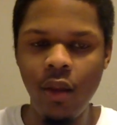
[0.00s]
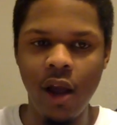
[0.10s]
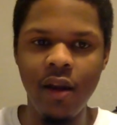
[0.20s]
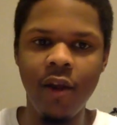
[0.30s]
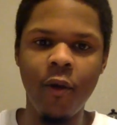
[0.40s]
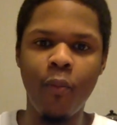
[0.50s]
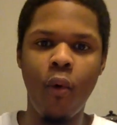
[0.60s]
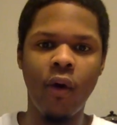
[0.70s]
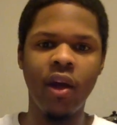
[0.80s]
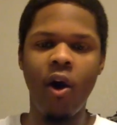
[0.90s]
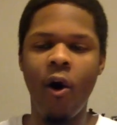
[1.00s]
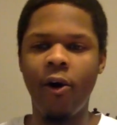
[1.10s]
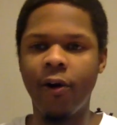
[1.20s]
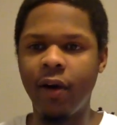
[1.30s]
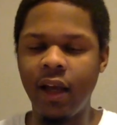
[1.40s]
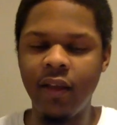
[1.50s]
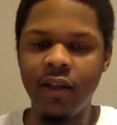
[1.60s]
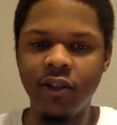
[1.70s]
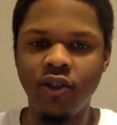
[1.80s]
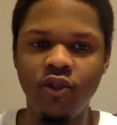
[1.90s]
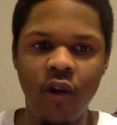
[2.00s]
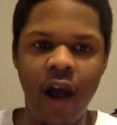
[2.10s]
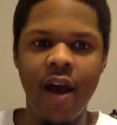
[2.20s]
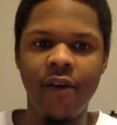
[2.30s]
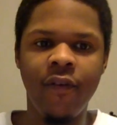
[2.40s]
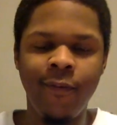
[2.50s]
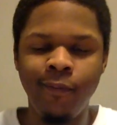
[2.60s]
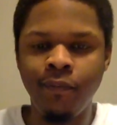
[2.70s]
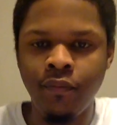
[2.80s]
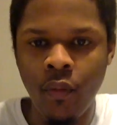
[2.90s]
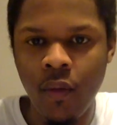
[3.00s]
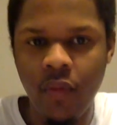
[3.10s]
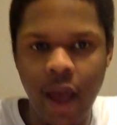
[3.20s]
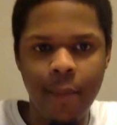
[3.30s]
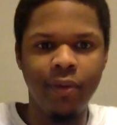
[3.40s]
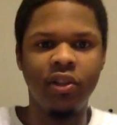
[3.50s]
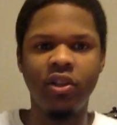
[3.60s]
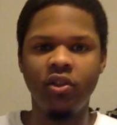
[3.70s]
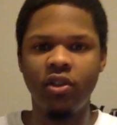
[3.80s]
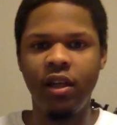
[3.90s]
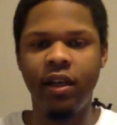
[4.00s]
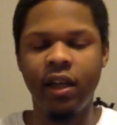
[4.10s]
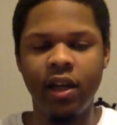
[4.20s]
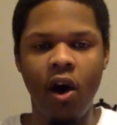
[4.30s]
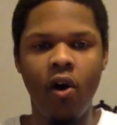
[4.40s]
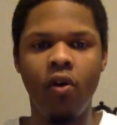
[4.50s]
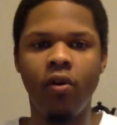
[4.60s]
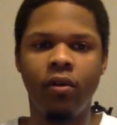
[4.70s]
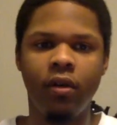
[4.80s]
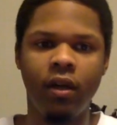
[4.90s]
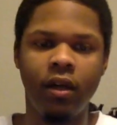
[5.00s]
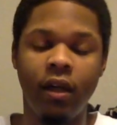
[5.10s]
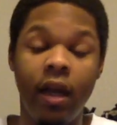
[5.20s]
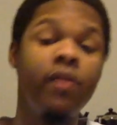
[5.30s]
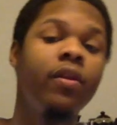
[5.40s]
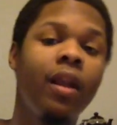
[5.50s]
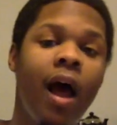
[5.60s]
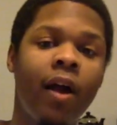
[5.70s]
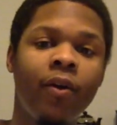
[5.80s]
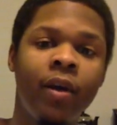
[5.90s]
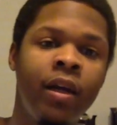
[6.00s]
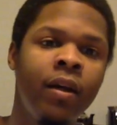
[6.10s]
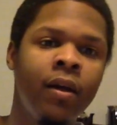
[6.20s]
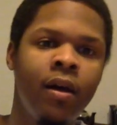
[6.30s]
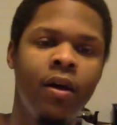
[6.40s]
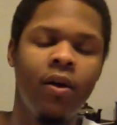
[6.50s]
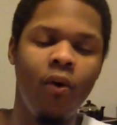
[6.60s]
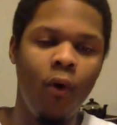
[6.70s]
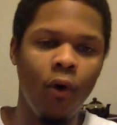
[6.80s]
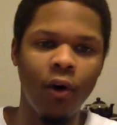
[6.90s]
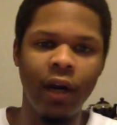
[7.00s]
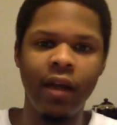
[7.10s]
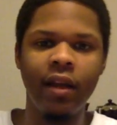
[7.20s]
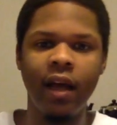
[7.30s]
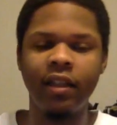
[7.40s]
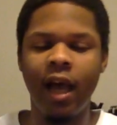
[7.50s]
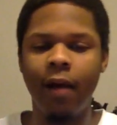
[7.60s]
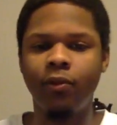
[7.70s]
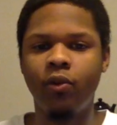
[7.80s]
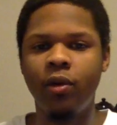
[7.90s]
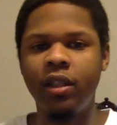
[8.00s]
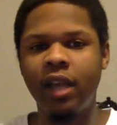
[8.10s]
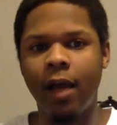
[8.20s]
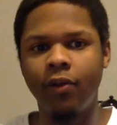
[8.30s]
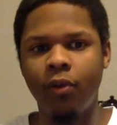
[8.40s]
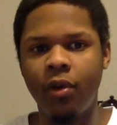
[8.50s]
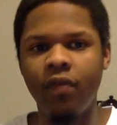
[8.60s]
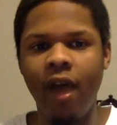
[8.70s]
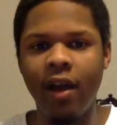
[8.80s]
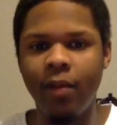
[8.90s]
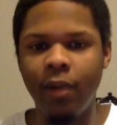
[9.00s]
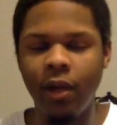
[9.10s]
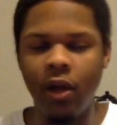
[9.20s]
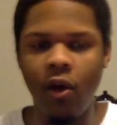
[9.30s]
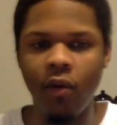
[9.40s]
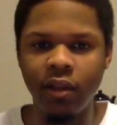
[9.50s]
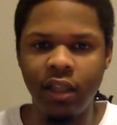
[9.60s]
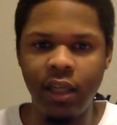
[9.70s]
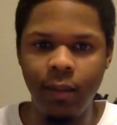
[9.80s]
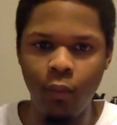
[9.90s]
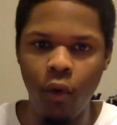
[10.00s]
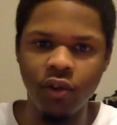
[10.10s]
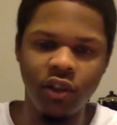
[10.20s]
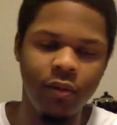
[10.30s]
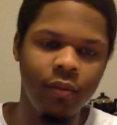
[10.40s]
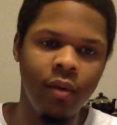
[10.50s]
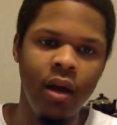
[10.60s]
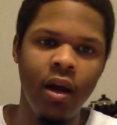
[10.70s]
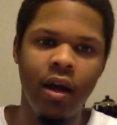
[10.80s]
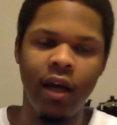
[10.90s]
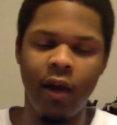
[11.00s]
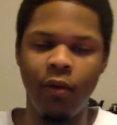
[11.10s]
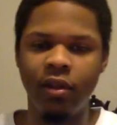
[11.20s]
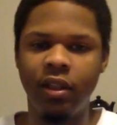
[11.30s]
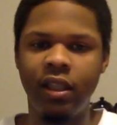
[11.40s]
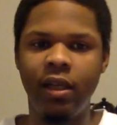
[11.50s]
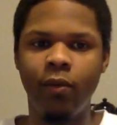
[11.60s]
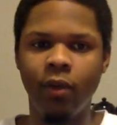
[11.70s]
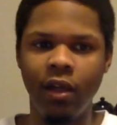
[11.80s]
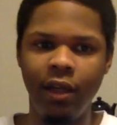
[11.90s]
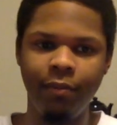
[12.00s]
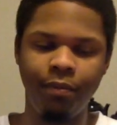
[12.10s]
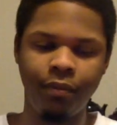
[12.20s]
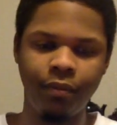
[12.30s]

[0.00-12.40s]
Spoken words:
another point guard in this draft that potentially can go in the lottery or in that top 20, top 25, depending on what team wants him and what team really